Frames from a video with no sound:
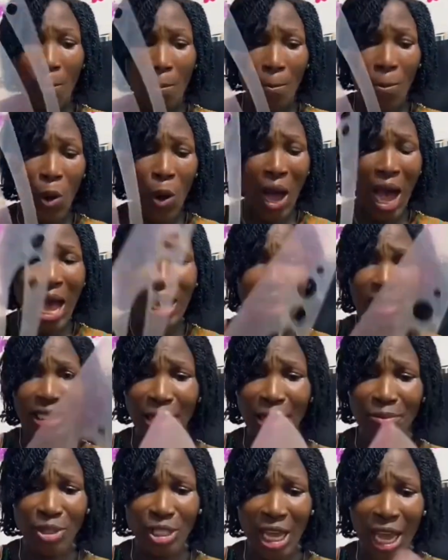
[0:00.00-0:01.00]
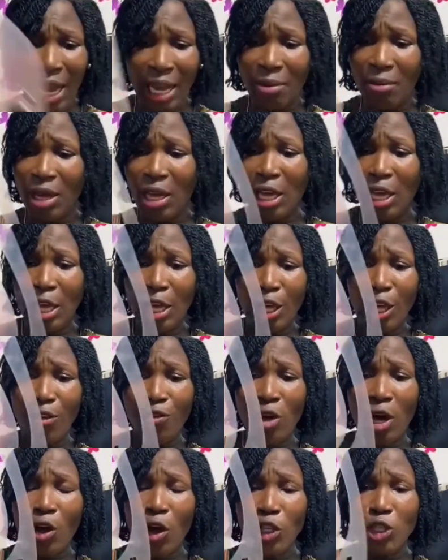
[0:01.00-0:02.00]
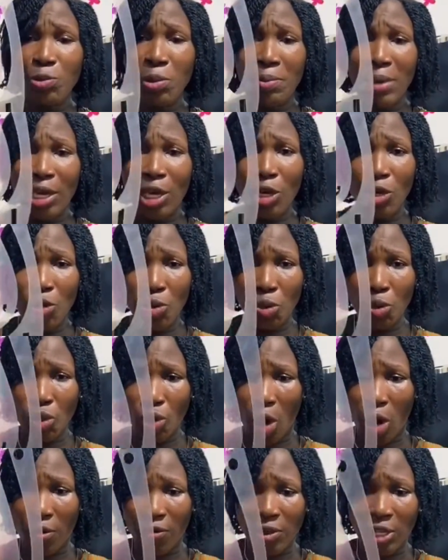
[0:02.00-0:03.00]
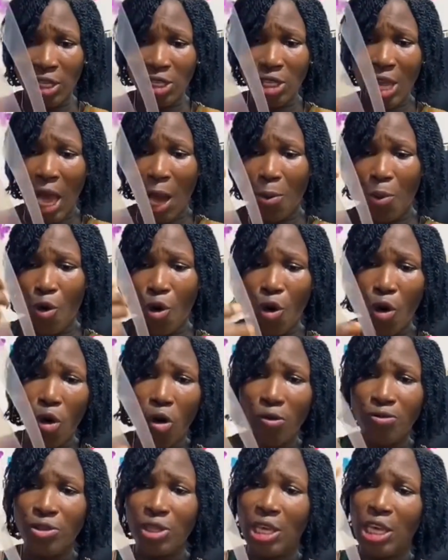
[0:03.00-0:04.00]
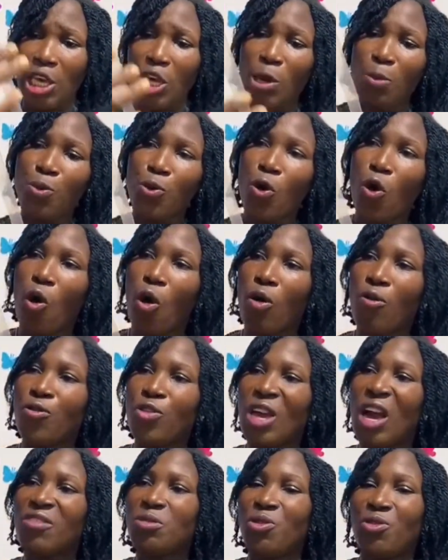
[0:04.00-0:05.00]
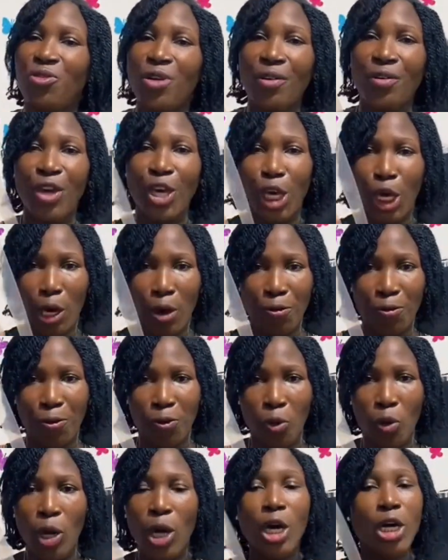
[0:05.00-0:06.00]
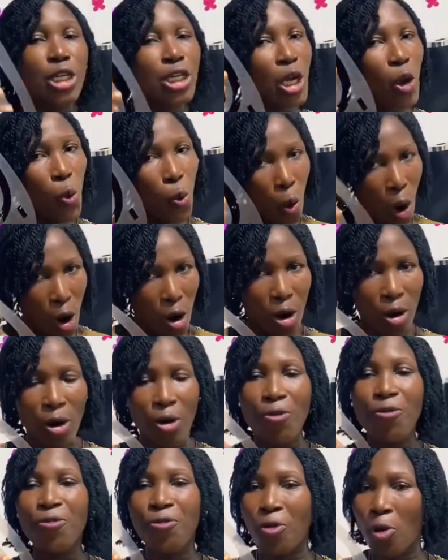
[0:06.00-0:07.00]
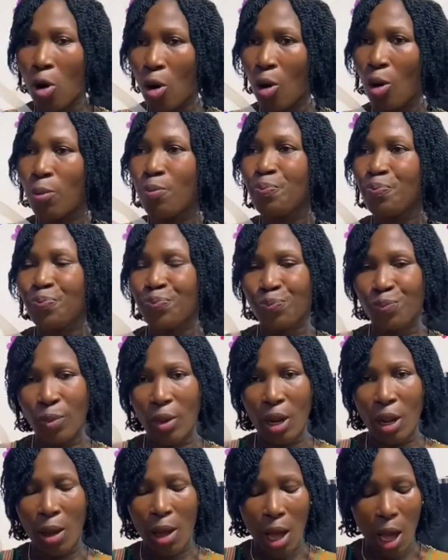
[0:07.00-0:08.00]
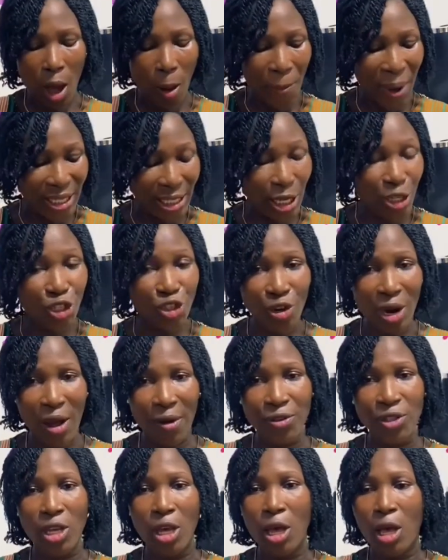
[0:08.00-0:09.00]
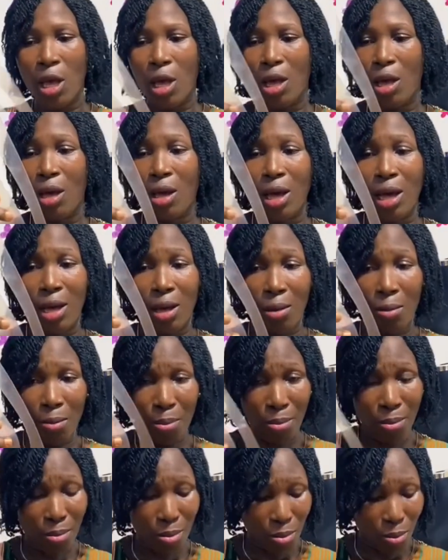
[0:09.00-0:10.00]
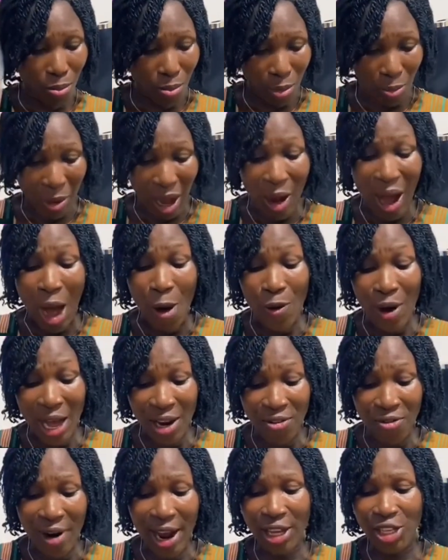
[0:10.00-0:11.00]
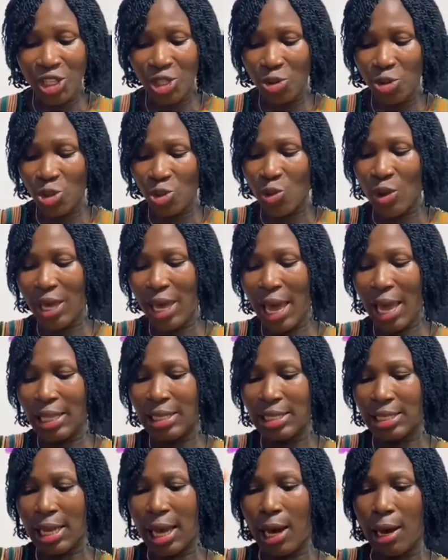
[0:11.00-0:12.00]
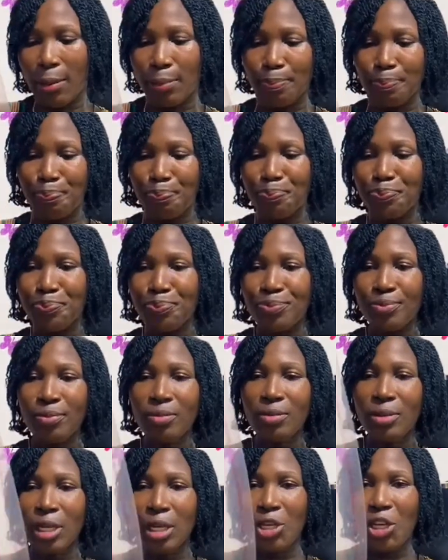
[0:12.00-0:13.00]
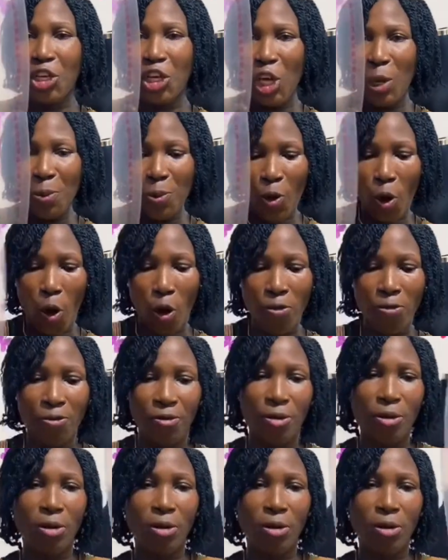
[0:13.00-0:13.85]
But at the time, if you're going to be making use of this armhole curve, the hip curve, you have to be very careful. They work for pattern draft. I will advise you to get the hip curve.